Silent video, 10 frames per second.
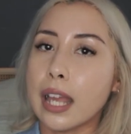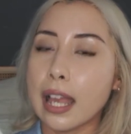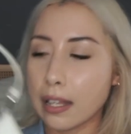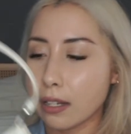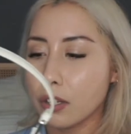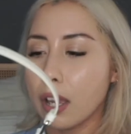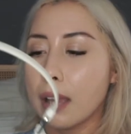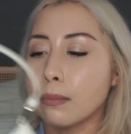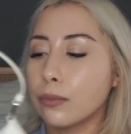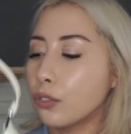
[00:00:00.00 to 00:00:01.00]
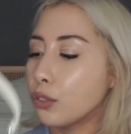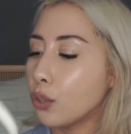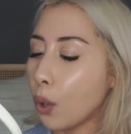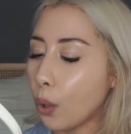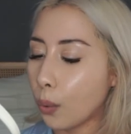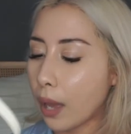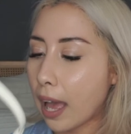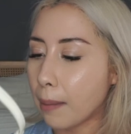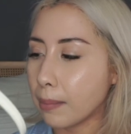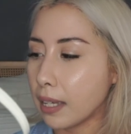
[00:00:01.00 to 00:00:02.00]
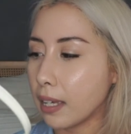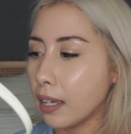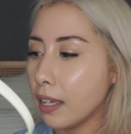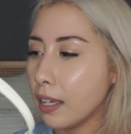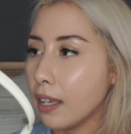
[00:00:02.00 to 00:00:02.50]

and I'm so happy